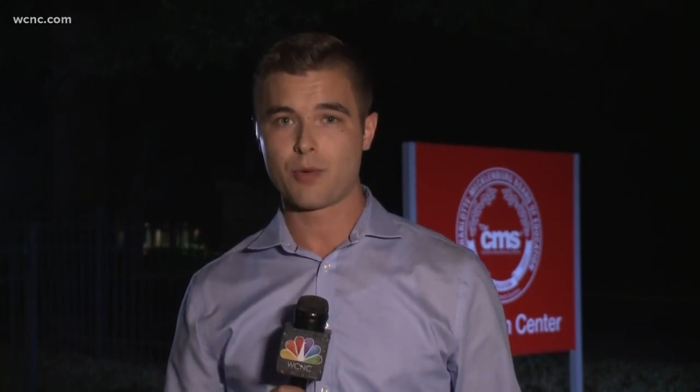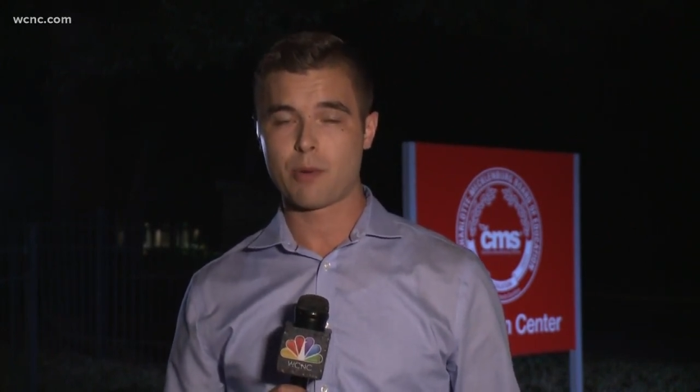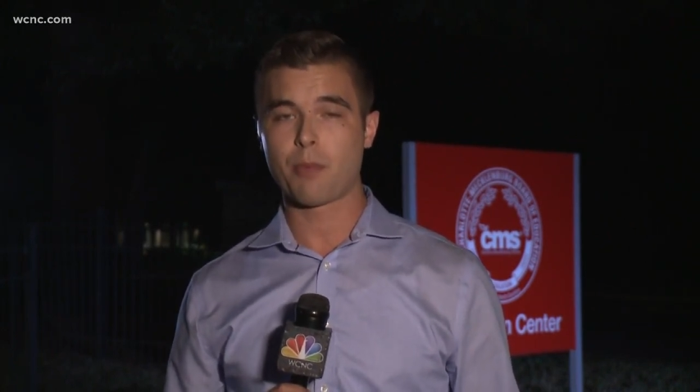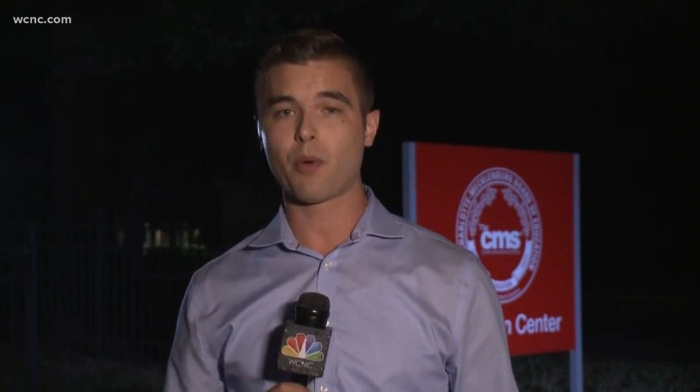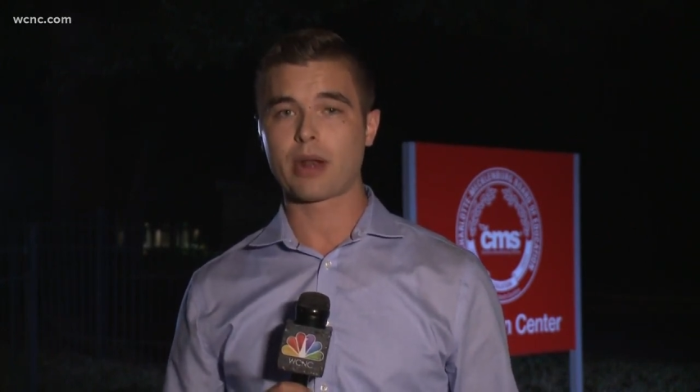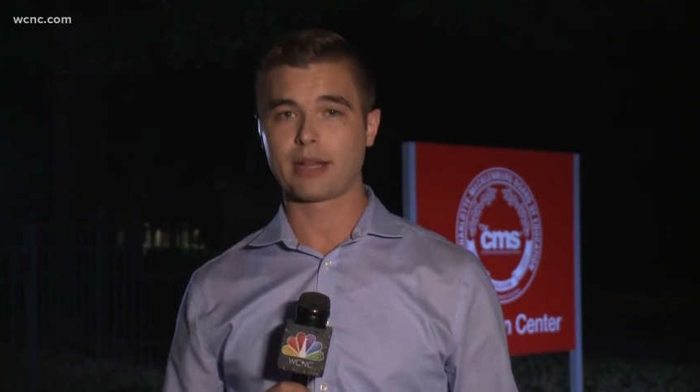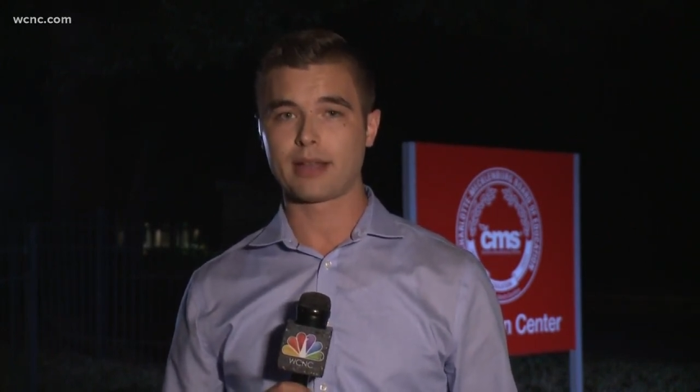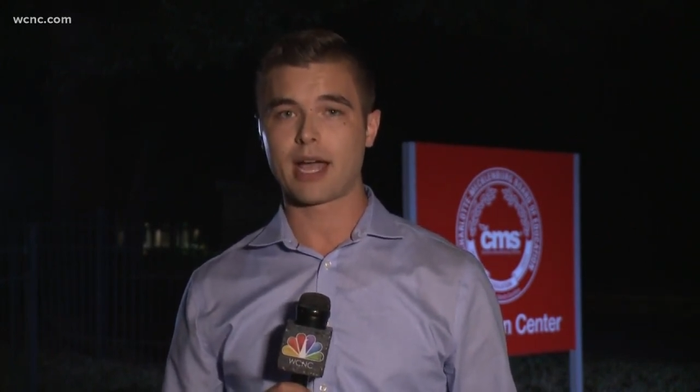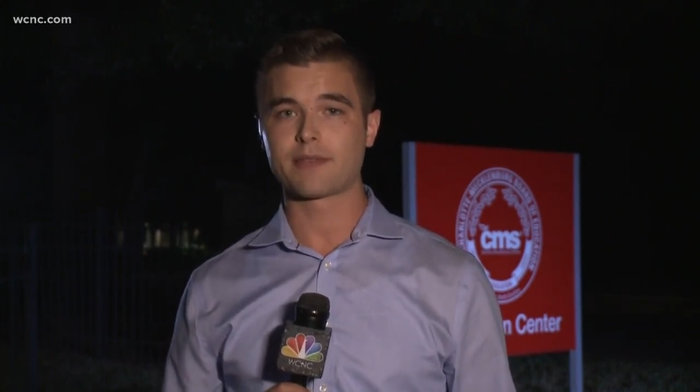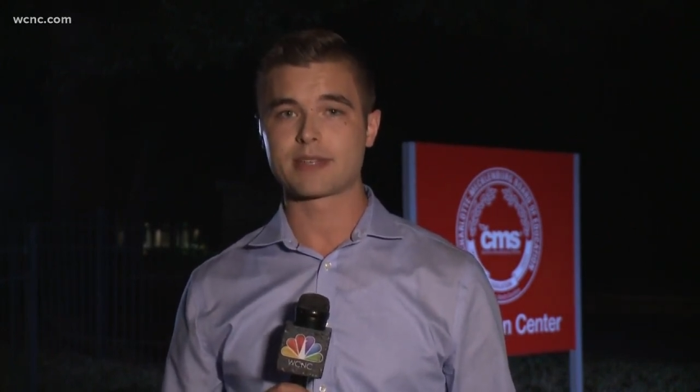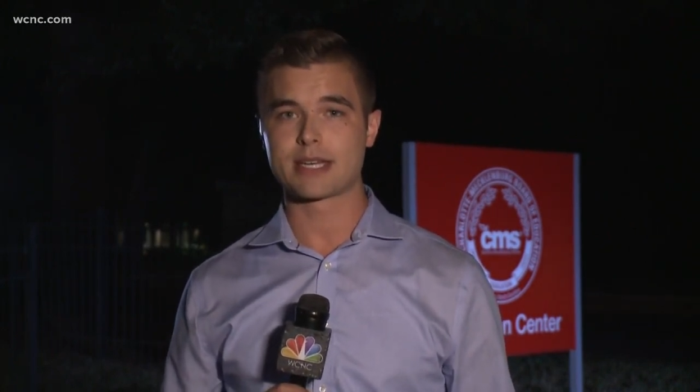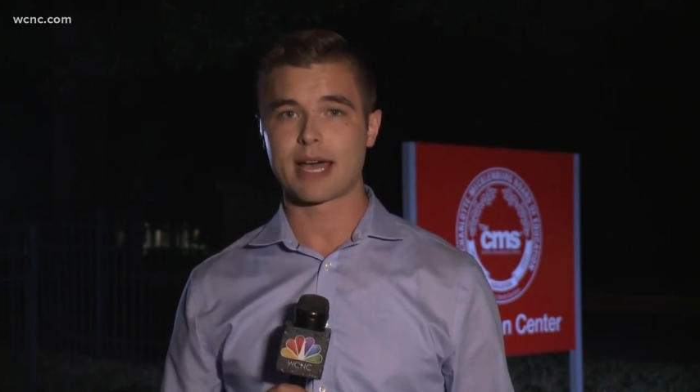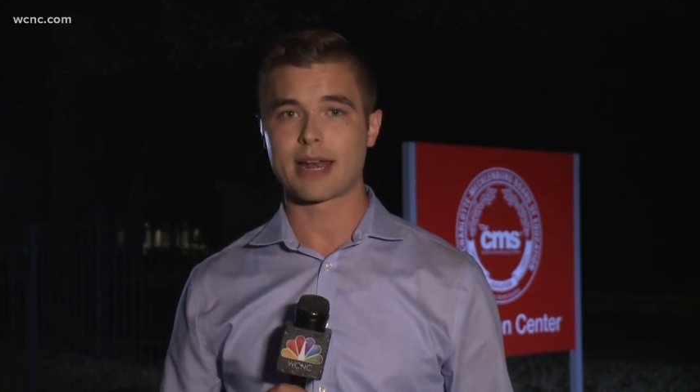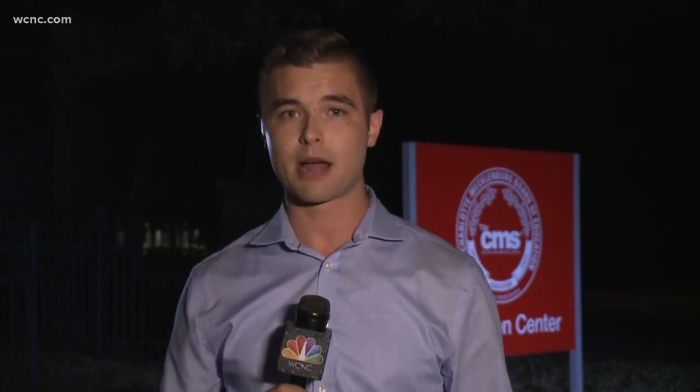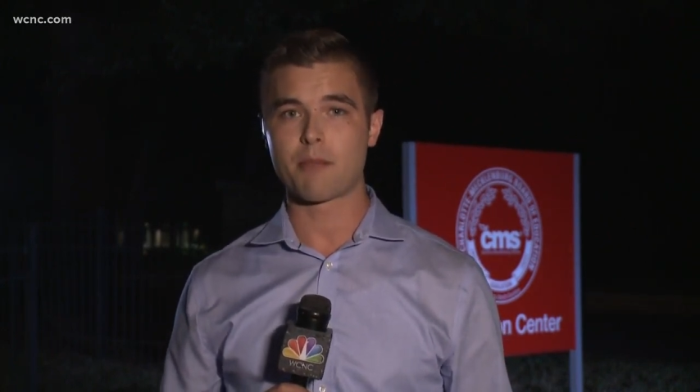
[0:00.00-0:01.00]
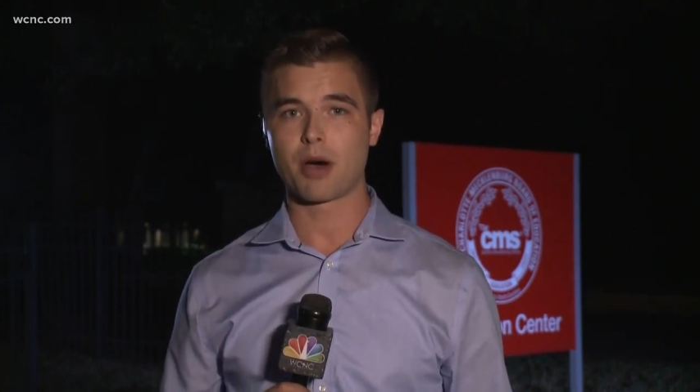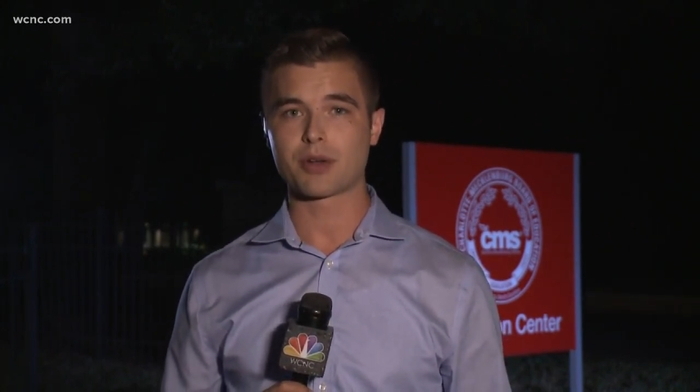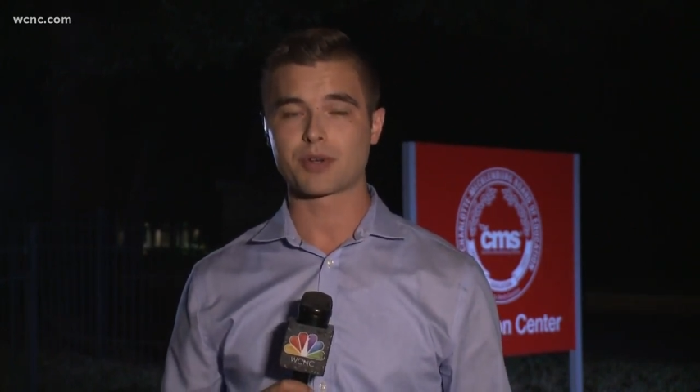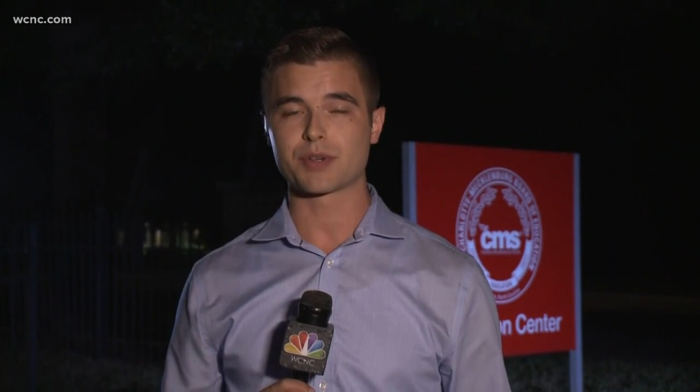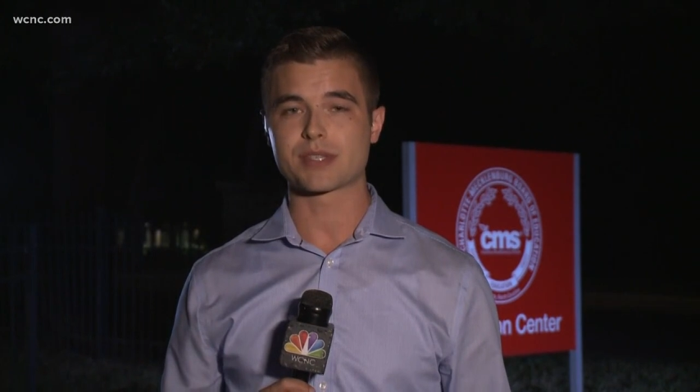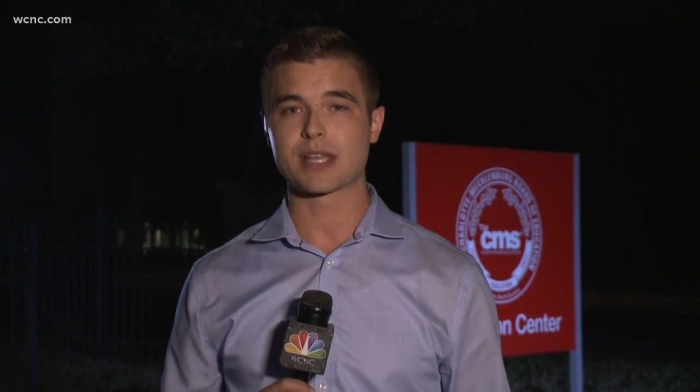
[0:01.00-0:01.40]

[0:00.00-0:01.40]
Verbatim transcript: Reporting live tonight, I'm Hunter